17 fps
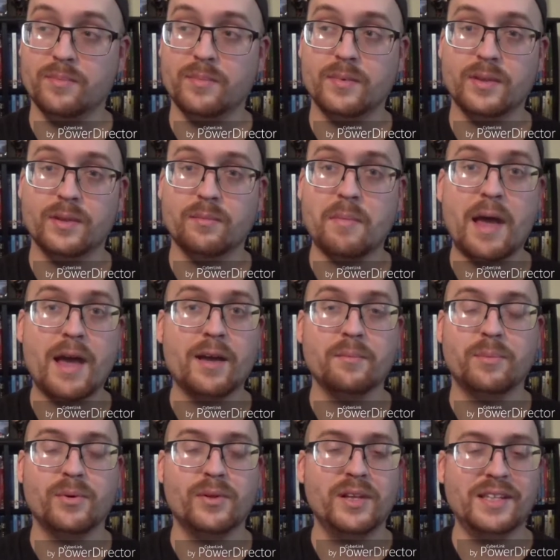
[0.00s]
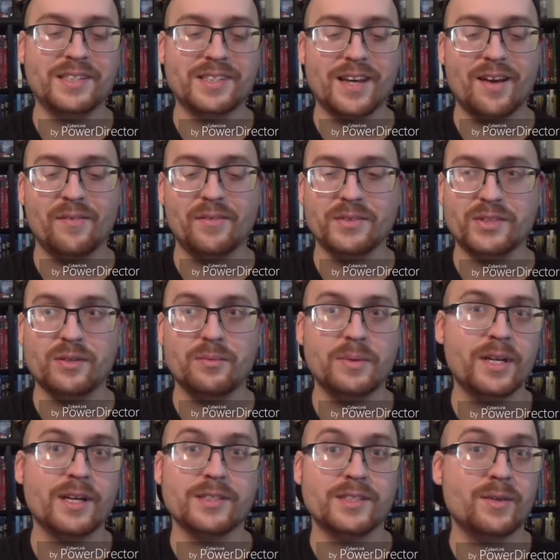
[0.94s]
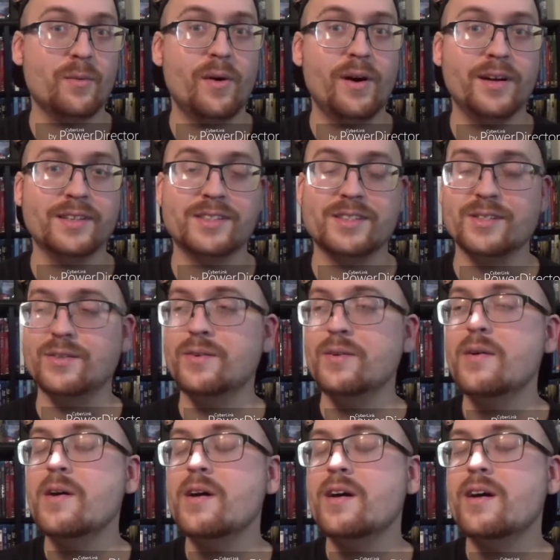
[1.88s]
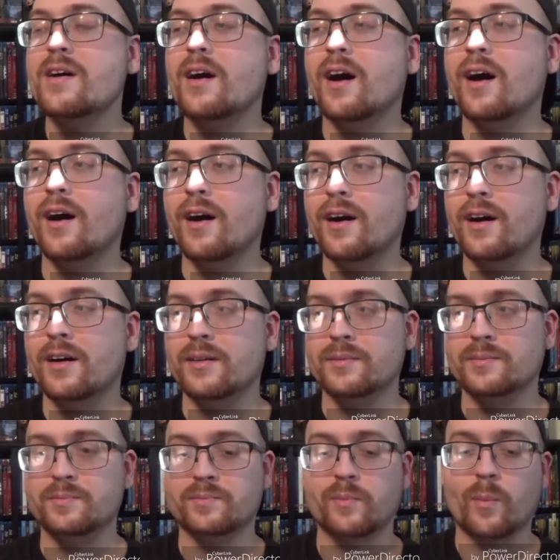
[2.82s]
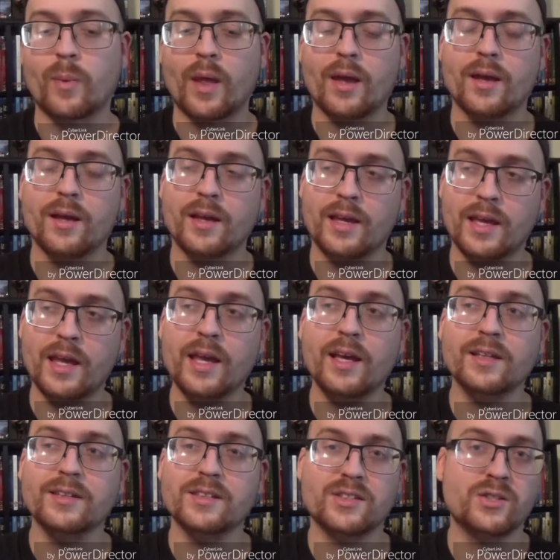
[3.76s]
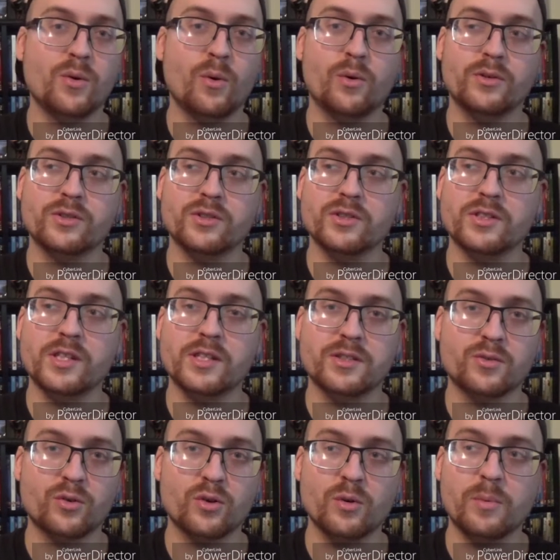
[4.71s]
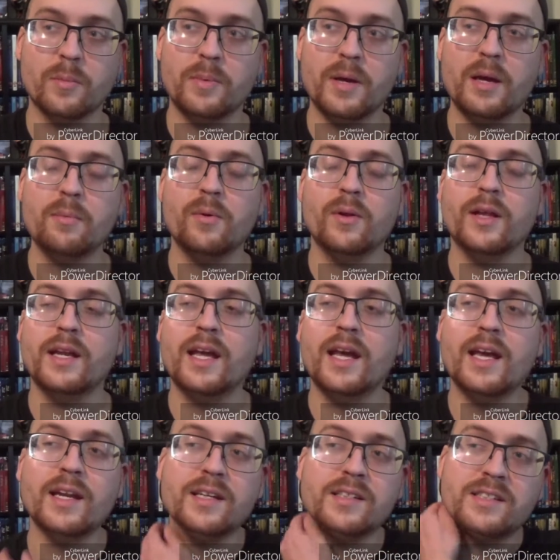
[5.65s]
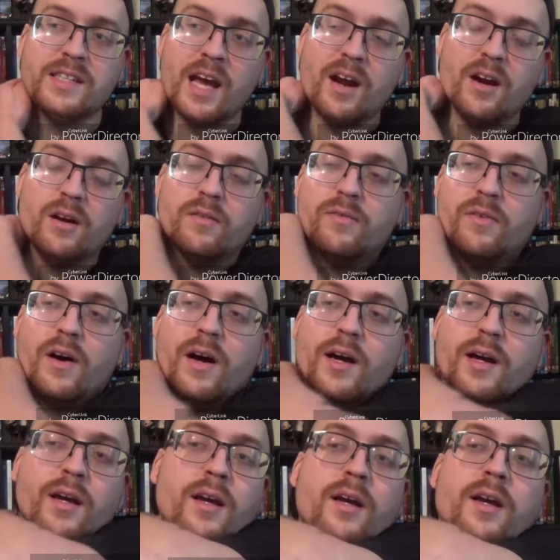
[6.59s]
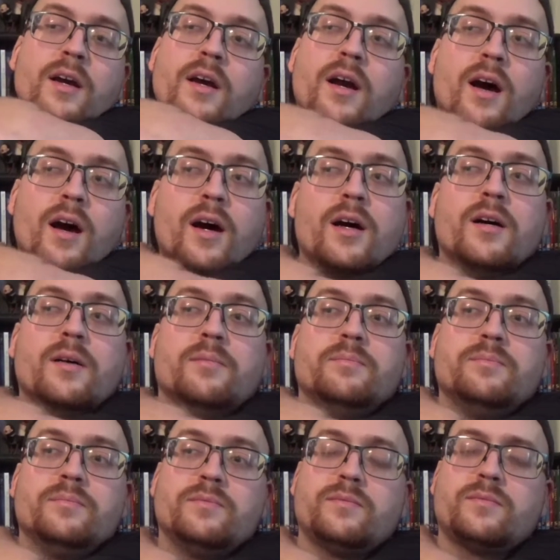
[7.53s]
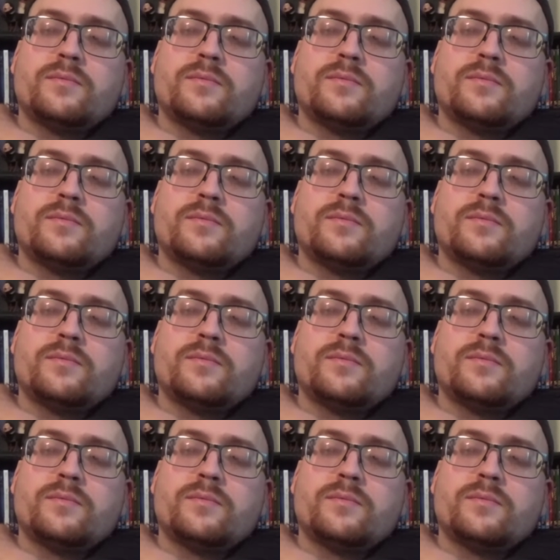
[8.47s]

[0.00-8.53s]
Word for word: main police officer because he wanted to. Uh, he just tortures this group of people, and it is terrifying. Um,